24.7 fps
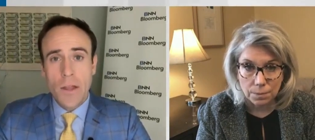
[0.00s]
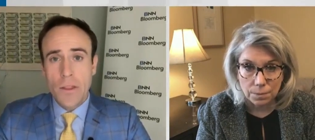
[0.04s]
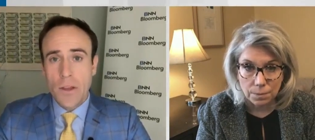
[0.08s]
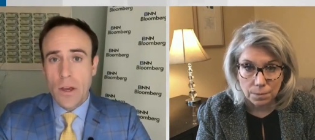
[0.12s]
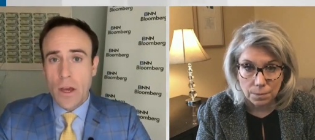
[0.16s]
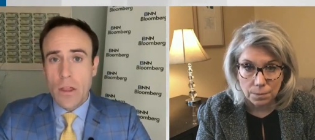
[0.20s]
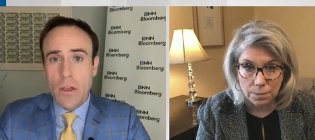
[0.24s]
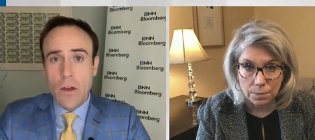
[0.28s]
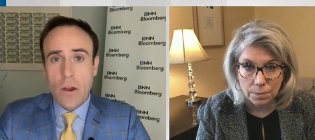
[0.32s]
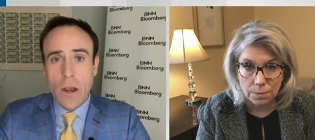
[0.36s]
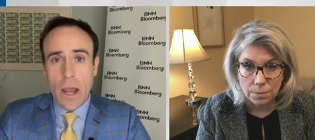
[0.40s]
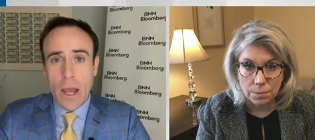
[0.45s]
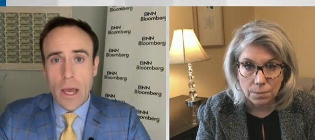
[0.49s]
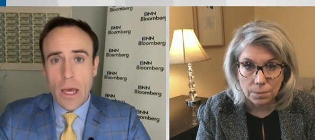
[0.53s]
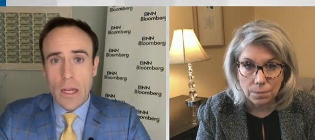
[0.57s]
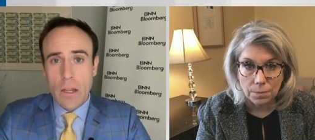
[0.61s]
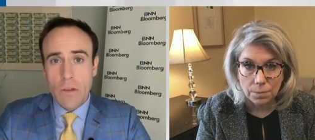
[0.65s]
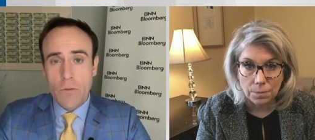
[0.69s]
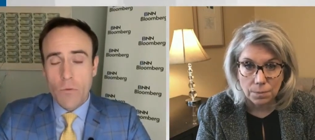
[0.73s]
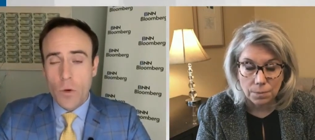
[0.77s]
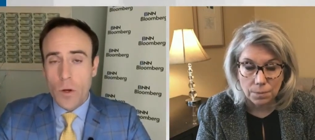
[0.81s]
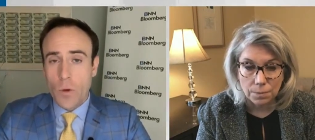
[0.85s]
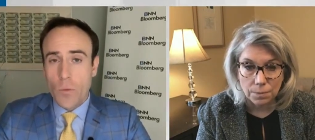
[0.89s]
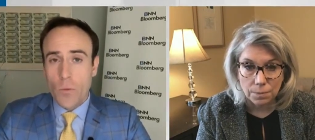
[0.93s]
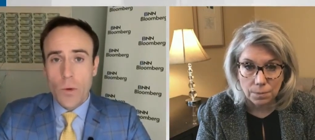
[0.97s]
Speaker 1: On the other hand,
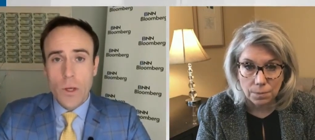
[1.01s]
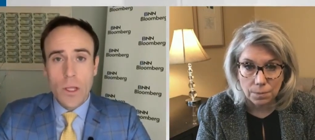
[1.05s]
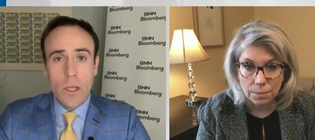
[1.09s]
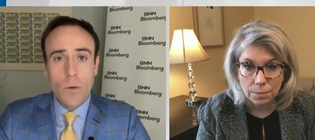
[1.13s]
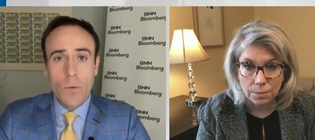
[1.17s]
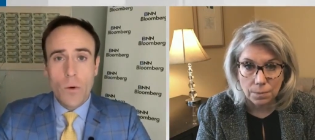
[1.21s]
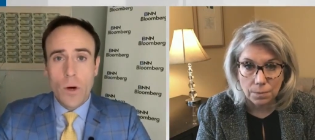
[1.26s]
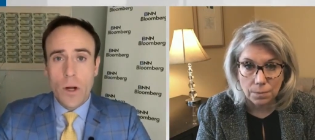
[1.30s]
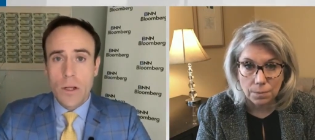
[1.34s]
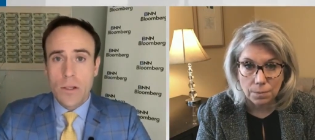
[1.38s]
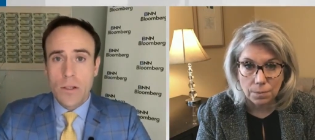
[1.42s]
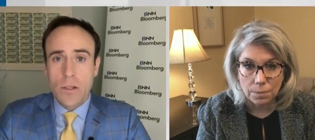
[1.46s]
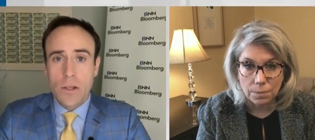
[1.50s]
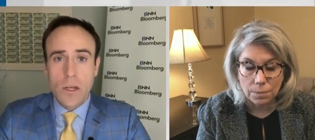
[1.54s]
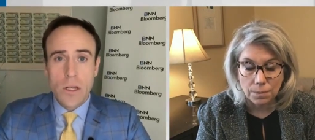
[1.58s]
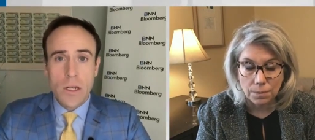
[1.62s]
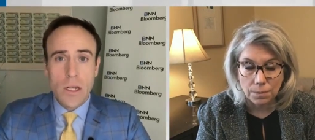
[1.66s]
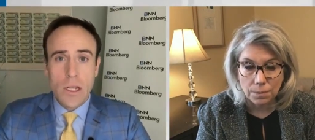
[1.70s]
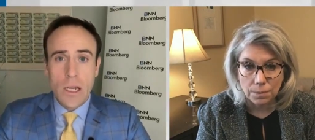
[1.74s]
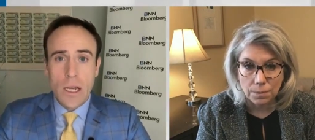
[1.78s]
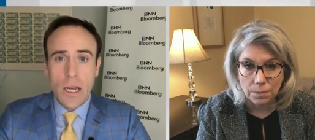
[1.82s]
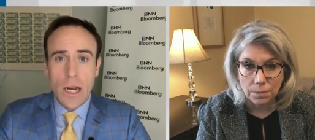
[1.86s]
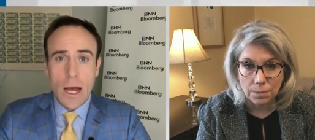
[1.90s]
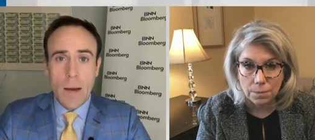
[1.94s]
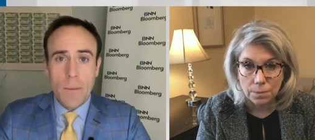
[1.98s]
if we really want to see an
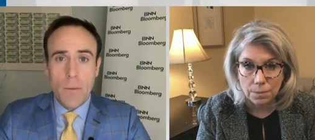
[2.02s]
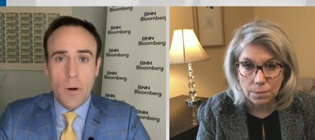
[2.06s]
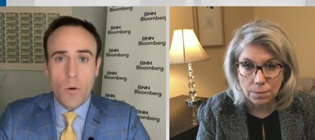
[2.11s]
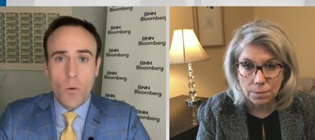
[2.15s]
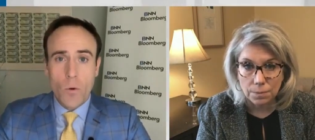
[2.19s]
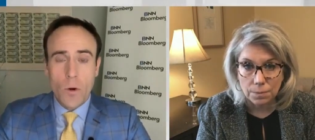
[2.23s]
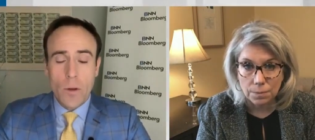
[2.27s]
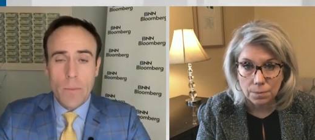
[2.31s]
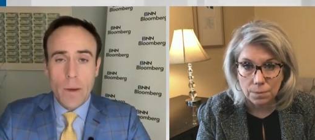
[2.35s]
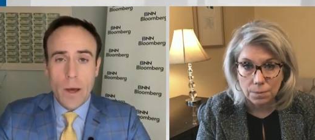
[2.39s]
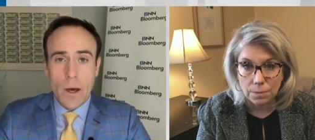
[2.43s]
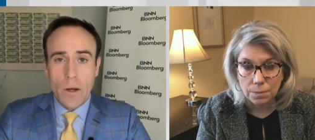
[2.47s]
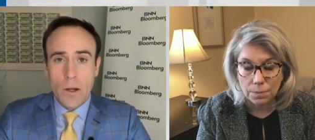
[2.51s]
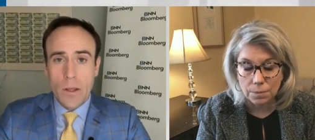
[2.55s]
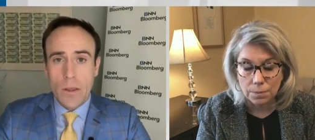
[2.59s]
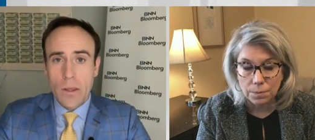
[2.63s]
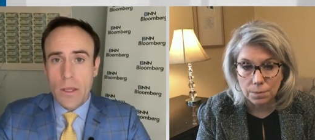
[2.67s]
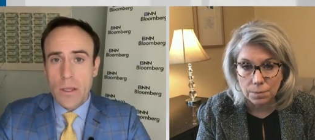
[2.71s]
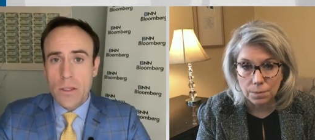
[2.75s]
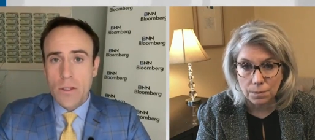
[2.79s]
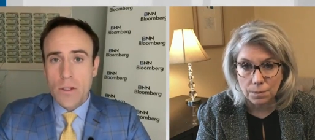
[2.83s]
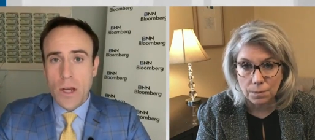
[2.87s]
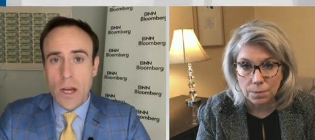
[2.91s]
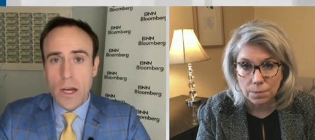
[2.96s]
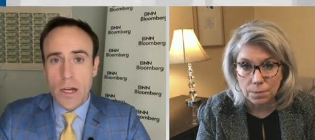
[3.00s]
economic rebound in
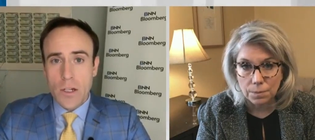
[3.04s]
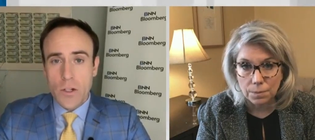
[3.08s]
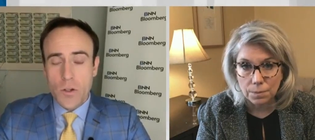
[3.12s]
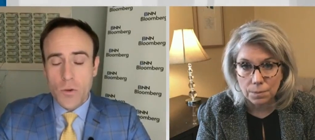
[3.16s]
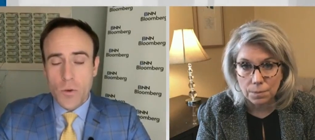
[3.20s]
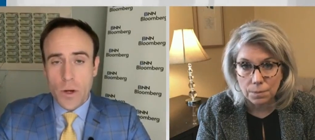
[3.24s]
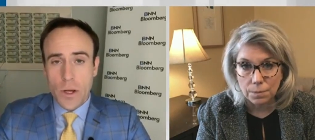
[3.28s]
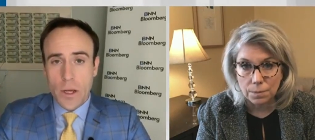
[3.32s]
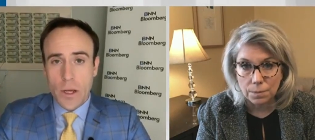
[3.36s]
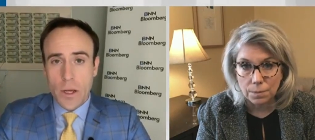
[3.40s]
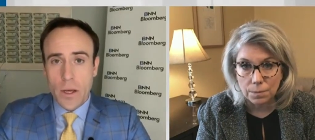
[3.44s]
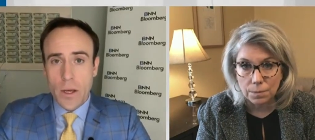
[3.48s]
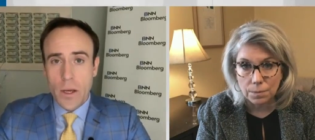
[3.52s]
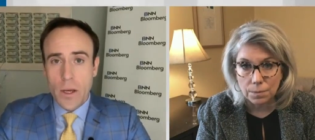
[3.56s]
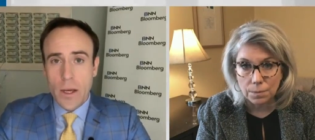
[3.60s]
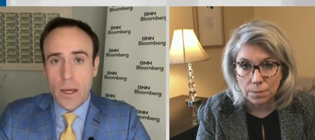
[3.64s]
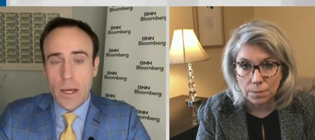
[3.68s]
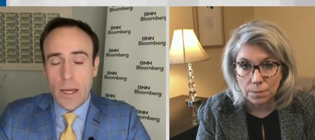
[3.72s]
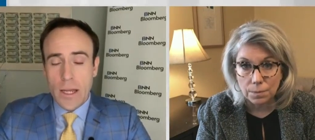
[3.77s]
this country,